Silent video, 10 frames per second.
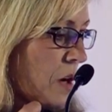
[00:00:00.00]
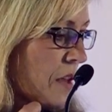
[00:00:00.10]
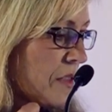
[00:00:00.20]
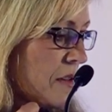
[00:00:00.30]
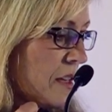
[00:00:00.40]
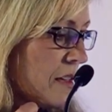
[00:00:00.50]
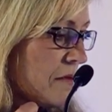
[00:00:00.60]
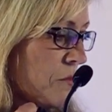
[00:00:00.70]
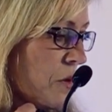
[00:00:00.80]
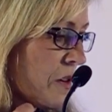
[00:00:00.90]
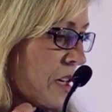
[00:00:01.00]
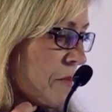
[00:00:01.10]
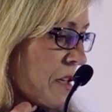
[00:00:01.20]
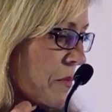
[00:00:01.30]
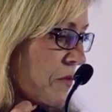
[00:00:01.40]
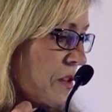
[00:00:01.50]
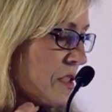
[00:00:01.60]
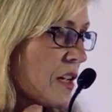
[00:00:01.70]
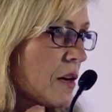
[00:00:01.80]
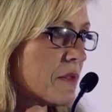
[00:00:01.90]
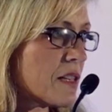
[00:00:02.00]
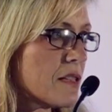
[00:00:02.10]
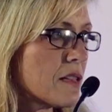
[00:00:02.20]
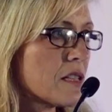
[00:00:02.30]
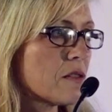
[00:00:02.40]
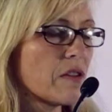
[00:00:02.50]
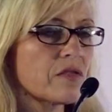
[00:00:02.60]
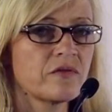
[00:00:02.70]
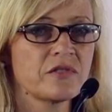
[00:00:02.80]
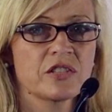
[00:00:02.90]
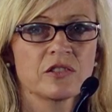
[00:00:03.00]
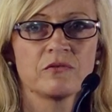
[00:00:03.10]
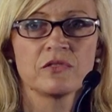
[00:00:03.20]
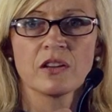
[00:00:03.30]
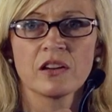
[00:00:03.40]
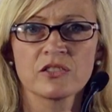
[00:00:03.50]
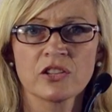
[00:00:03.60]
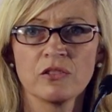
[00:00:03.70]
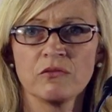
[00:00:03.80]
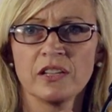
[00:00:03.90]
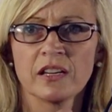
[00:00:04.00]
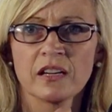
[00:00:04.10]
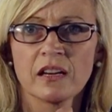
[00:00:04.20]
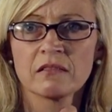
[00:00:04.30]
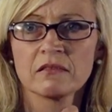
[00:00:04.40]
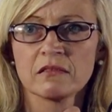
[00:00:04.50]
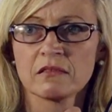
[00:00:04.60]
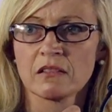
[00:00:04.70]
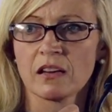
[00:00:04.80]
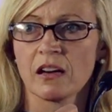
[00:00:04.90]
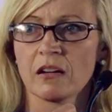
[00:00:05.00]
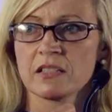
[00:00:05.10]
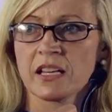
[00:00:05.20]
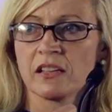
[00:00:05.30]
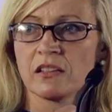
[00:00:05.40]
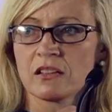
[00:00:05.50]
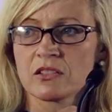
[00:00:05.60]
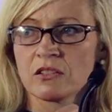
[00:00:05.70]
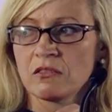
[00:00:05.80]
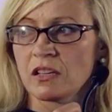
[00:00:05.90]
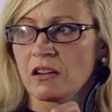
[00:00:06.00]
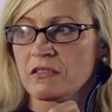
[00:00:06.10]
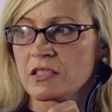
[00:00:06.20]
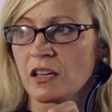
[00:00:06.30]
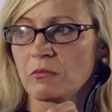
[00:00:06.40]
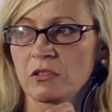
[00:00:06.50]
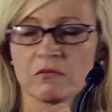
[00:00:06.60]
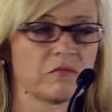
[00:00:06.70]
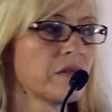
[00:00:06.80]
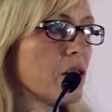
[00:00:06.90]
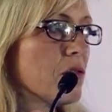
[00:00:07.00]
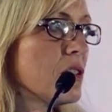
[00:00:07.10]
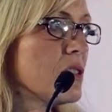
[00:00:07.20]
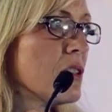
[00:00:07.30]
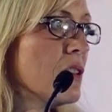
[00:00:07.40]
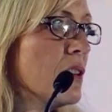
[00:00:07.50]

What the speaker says: that what comes up a few times is a reference to a 2-year tenure, 2-year assignment period,